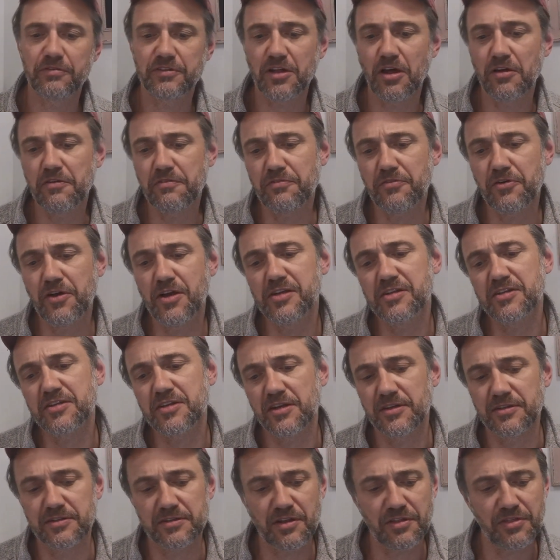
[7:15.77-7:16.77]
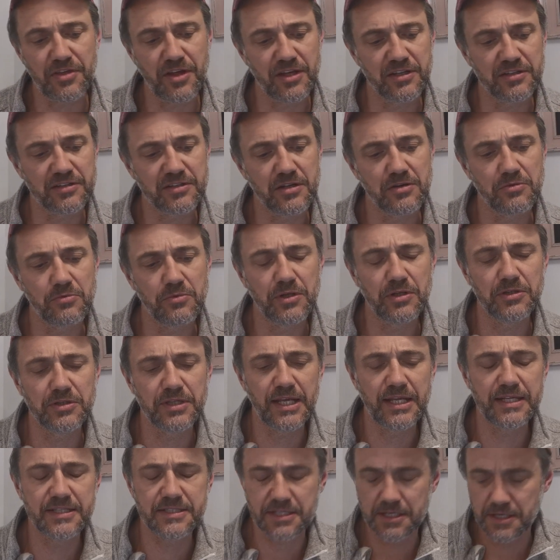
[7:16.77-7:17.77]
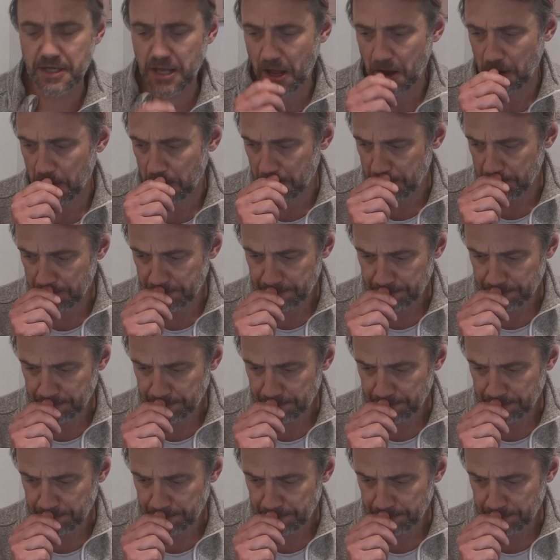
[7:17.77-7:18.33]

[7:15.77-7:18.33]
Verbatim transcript: So, for instance, the things that we'll need to know,